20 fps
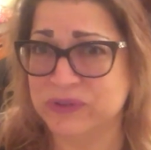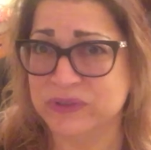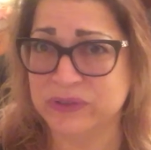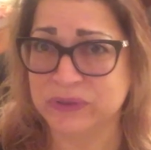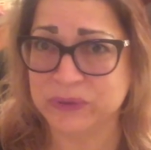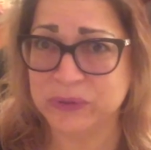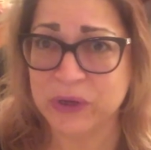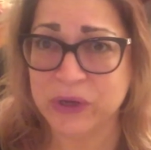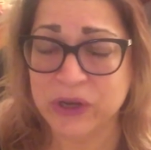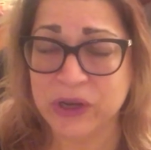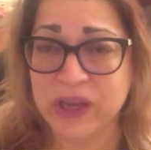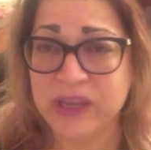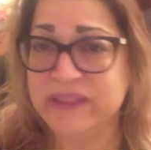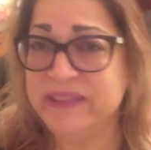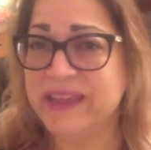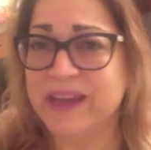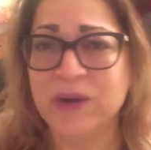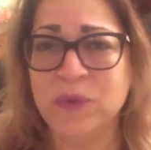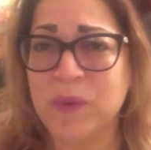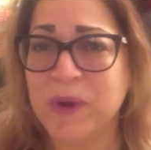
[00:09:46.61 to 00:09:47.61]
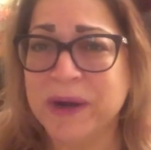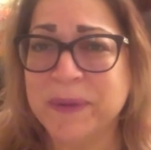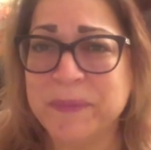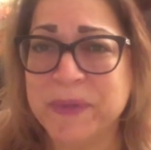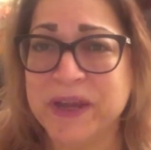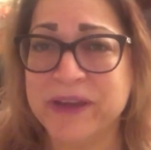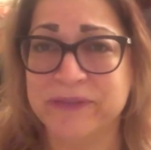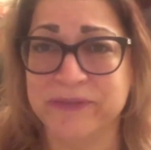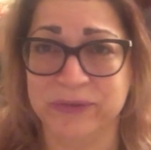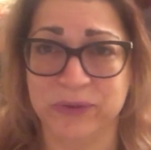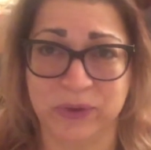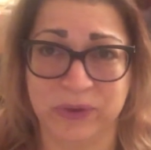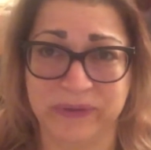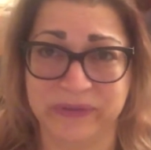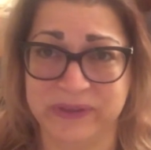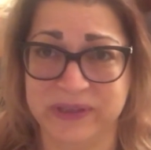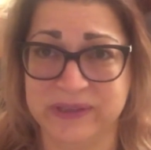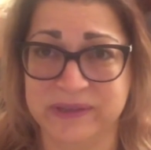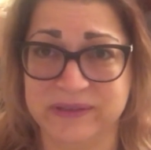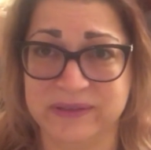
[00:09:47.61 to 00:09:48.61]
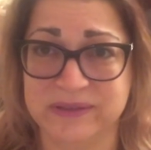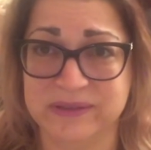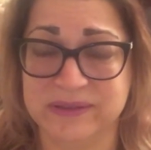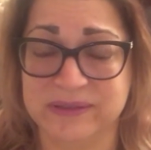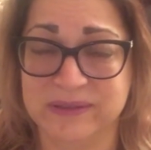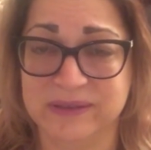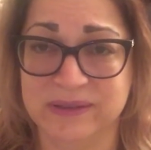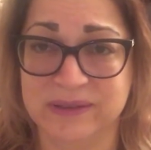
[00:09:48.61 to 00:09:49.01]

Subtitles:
And they don't want to pay for all this.